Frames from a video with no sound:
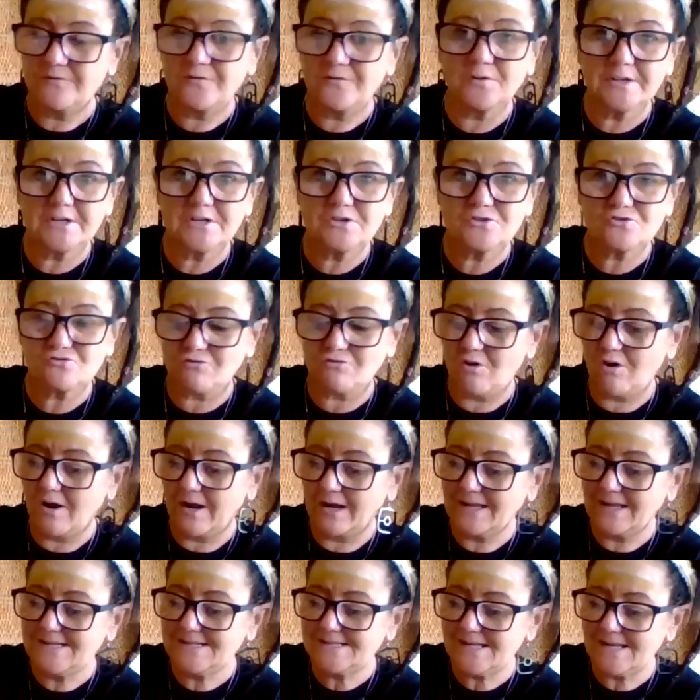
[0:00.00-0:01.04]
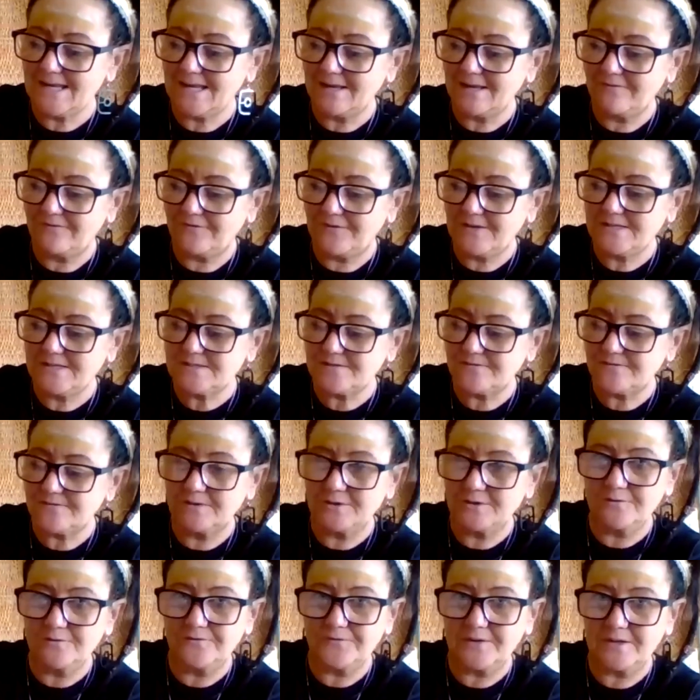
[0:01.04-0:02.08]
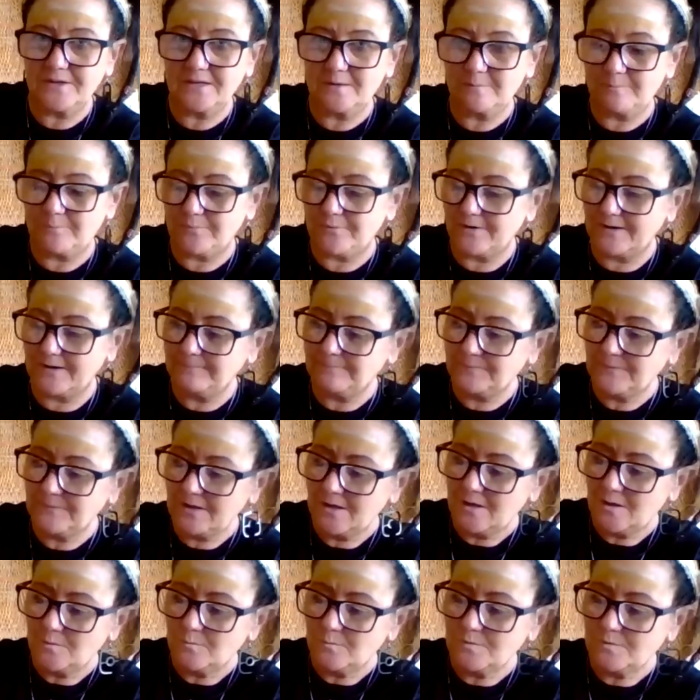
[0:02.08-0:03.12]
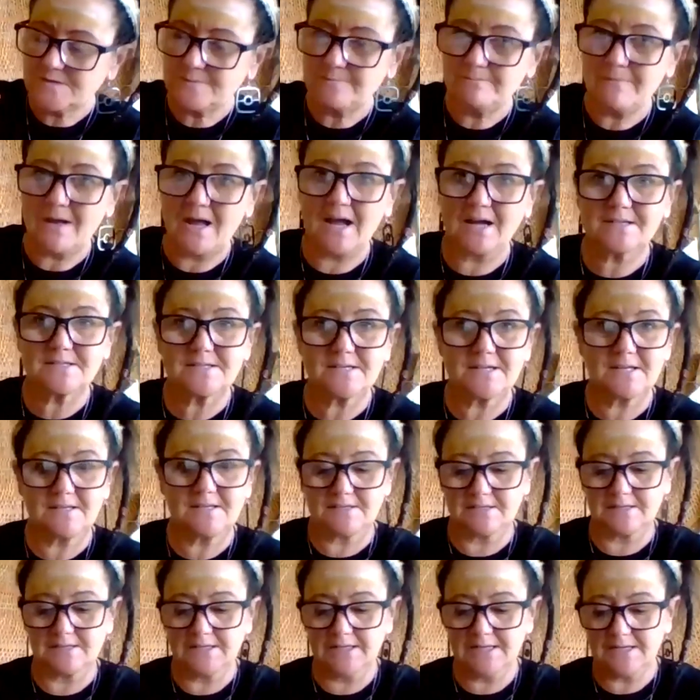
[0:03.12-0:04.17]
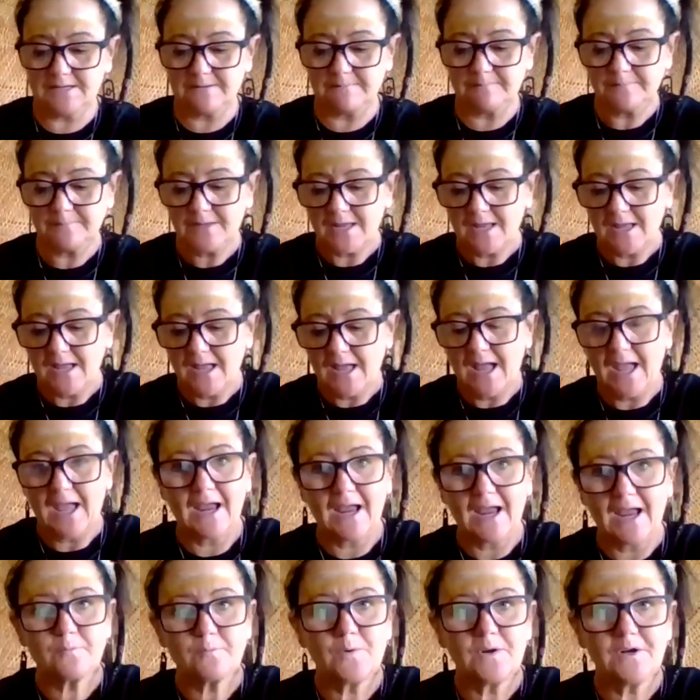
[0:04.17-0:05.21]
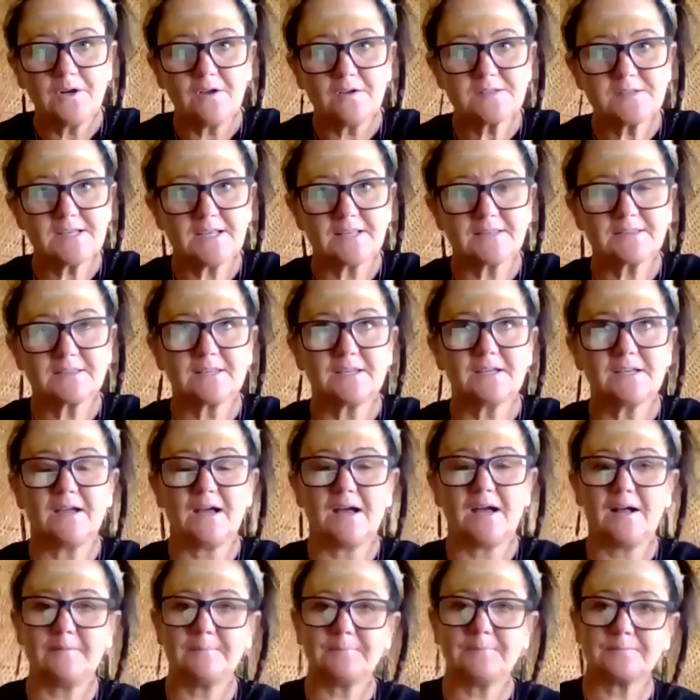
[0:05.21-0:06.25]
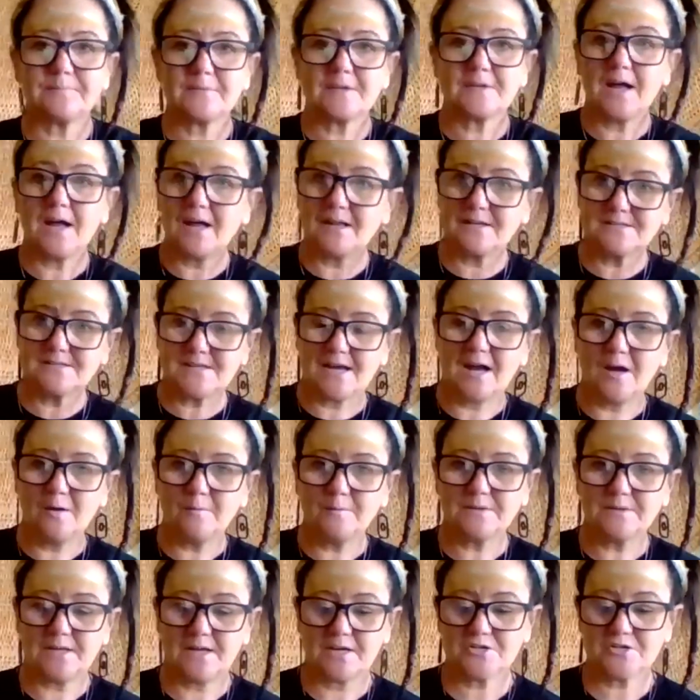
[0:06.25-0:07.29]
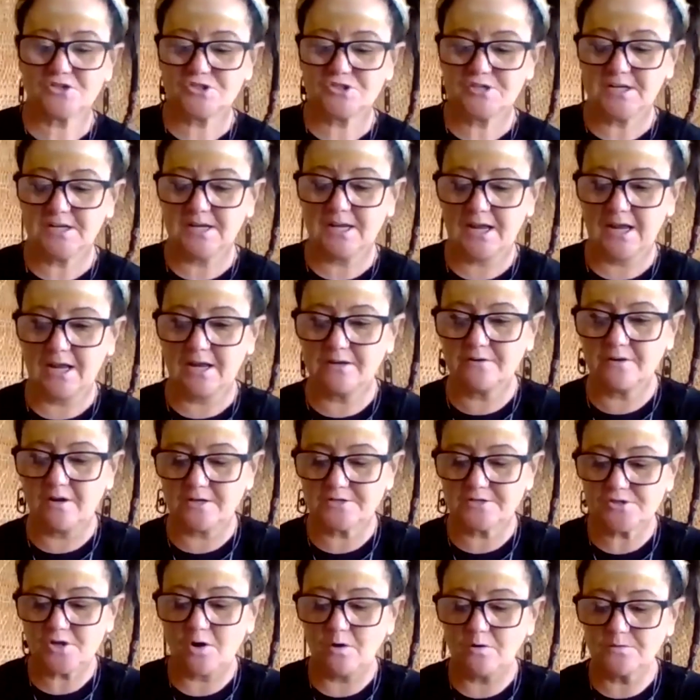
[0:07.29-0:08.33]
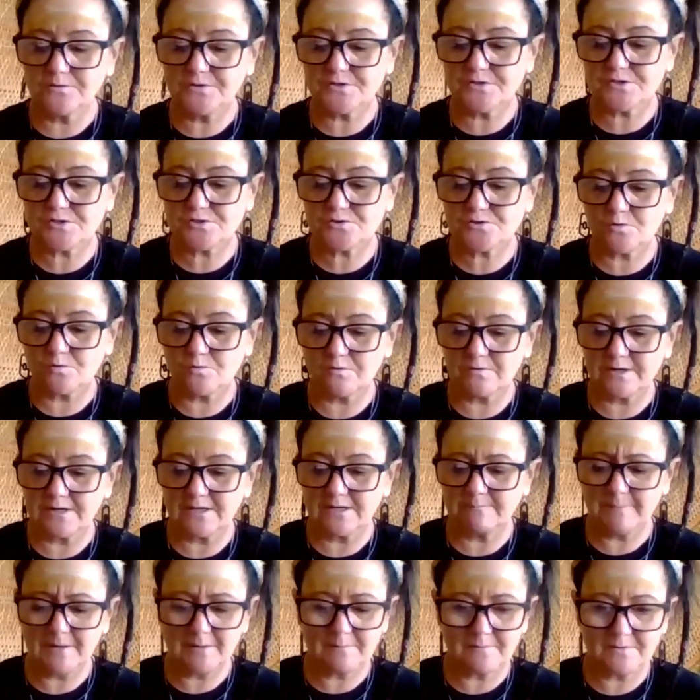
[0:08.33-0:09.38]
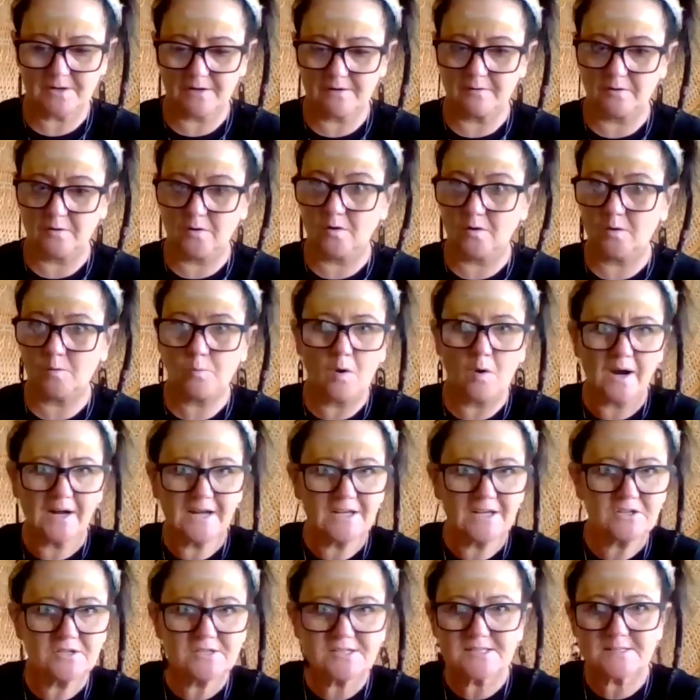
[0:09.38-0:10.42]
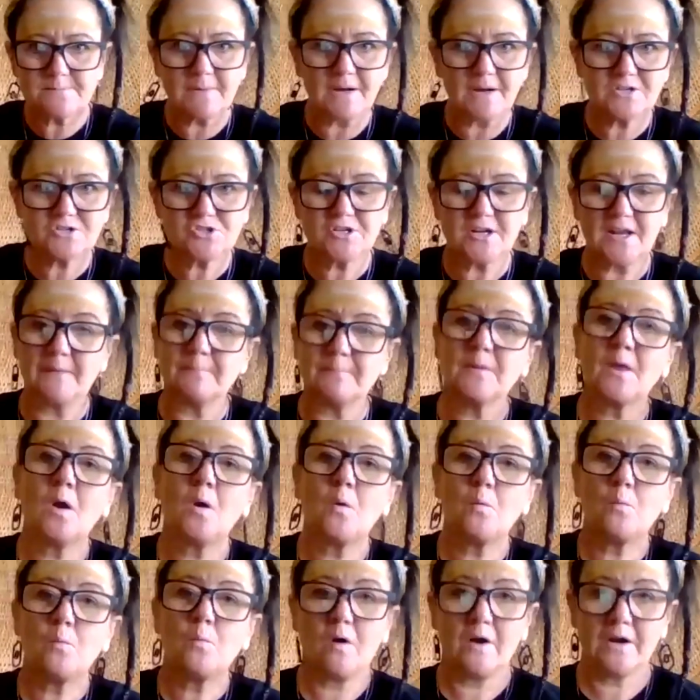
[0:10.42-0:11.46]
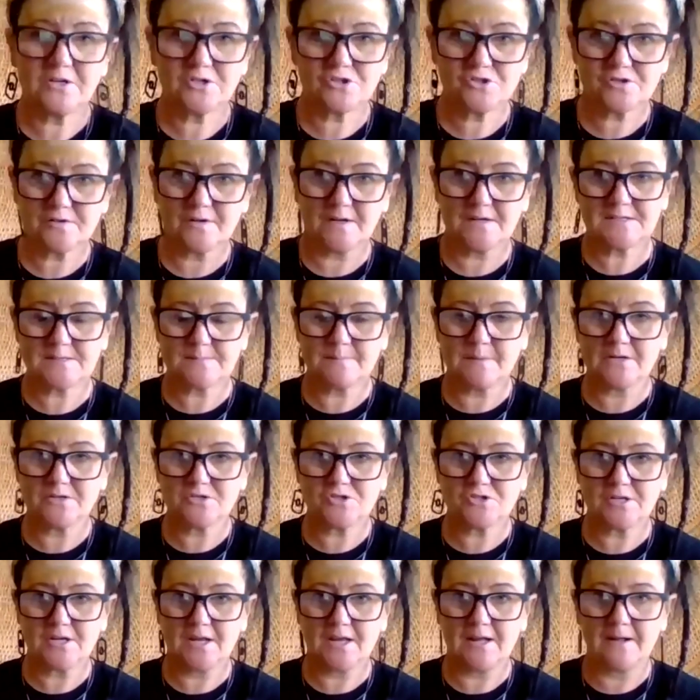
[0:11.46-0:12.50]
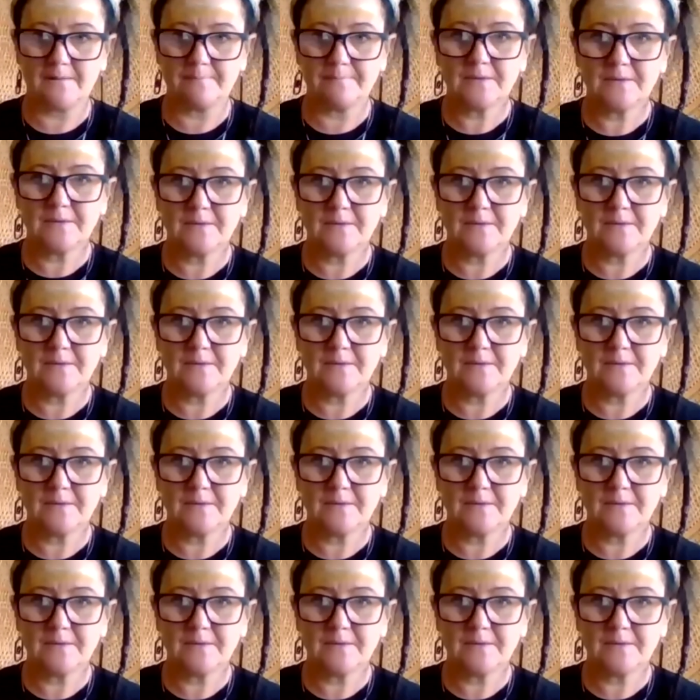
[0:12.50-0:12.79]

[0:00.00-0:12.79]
fully dry, his, his little fingerprint was marked in the lid. And when I was at the um, at Darwin last year, and I told the story, and people go, "Oh, why didn't you smudge it out? Why should I smudge it out?"